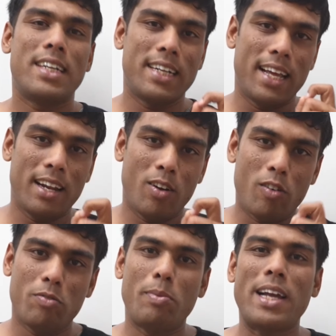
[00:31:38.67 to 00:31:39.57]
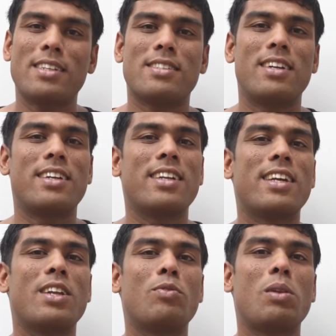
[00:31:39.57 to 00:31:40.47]
Tan of minus 30
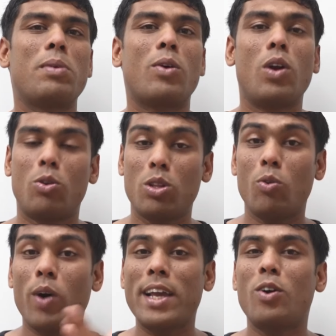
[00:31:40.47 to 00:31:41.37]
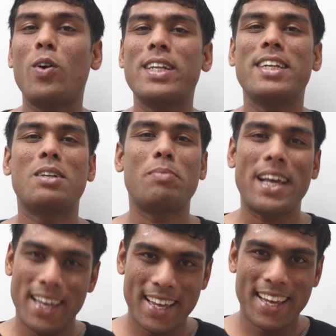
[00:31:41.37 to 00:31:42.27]
degree will be equal to the y coordinate by
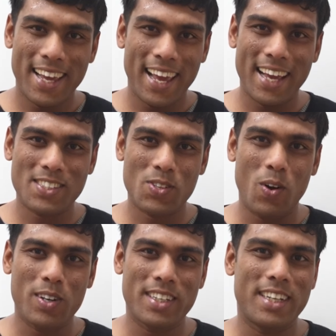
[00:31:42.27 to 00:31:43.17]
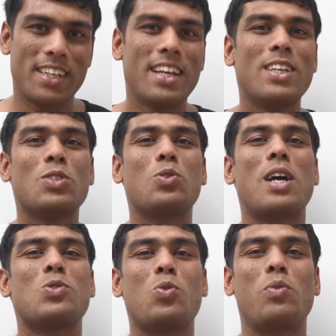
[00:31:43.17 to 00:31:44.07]
x coordinate. So
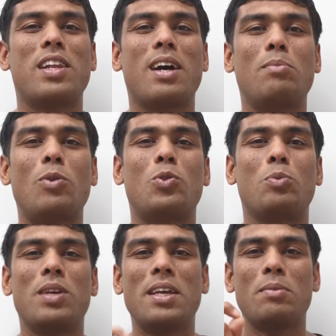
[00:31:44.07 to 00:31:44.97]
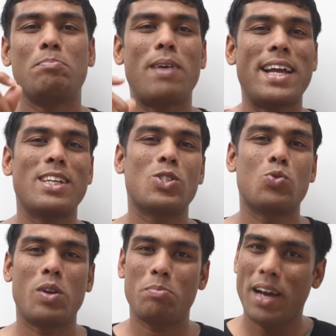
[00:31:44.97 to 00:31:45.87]
answer will come out to be minus
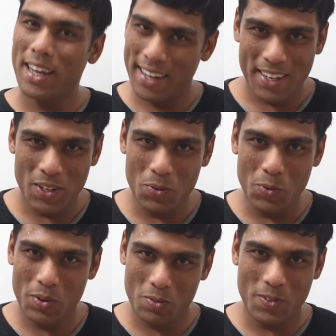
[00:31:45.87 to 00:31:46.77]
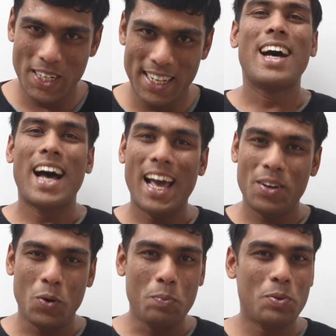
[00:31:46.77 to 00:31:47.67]
1 by root 3. I
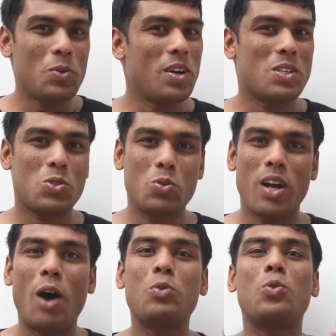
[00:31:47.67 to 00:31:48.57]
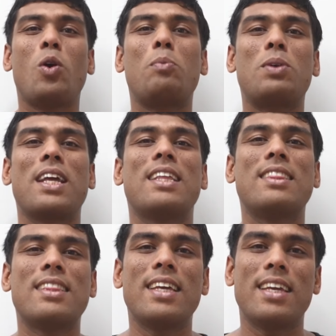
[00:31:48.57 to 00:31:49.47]
hope you understood how to
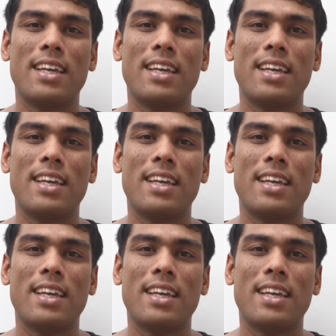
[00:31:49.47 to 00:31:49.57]
obtain the